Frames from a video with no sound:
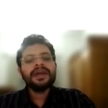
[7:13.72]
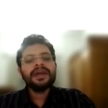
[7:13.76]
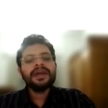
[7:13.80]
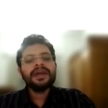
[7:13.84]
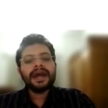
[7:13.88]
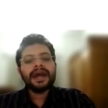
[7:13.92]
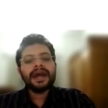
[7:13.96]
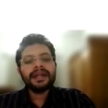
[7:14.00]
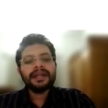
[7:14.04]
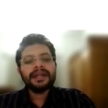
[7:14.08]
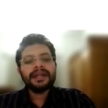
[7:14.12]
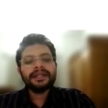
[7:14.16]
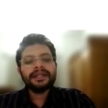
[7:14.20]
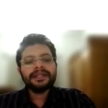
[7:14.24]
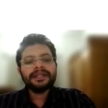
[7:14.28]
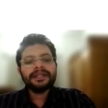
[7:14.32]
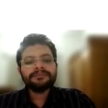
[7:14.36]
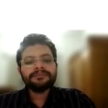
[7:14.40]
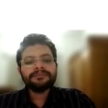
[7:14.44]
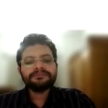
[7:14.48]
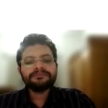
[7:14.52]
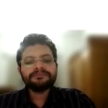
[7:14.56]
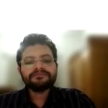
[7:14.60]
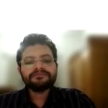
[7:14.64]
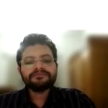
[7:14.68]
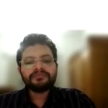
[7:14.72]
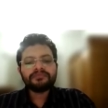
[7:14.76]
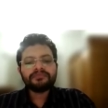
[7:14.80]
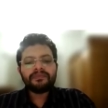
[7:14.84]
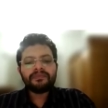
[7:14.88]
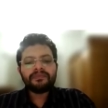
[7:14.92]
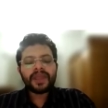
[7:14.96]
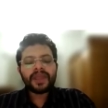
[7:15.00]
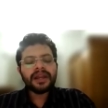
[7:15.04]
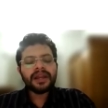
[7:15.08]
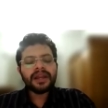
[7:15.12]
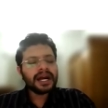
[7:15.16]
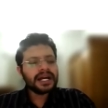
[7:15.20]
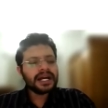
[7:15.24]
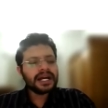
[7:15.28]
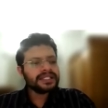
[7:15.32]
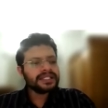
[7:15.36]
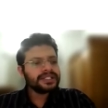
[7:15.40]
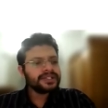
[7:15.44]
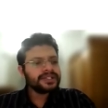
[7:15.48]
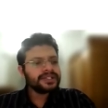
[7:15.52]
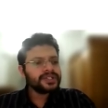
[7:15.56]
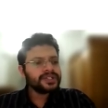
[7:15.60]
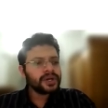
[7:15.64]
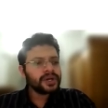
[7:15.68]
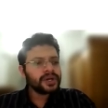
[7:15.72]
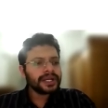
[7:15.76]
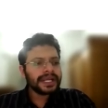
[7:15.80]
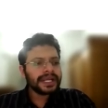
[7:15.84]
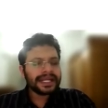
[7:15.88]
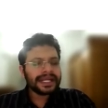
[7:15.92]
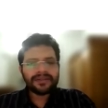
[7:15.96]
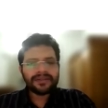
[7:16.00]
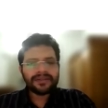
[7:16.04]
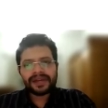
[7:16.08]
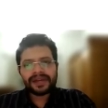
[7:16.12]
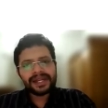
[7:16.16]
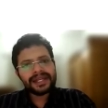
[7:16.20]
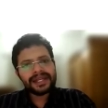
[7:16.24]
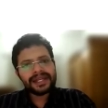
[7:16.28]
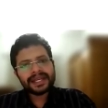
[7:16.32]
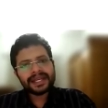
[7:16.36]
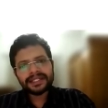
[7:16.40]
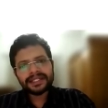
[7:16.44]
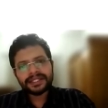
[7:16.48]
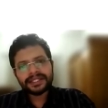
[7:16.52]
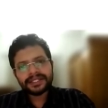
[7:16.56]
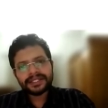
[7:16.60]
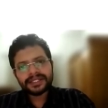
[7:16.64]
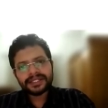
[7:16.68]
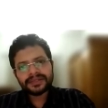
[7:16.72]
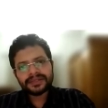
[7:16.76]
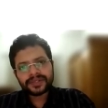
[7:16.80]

And last is your indwelling catheters,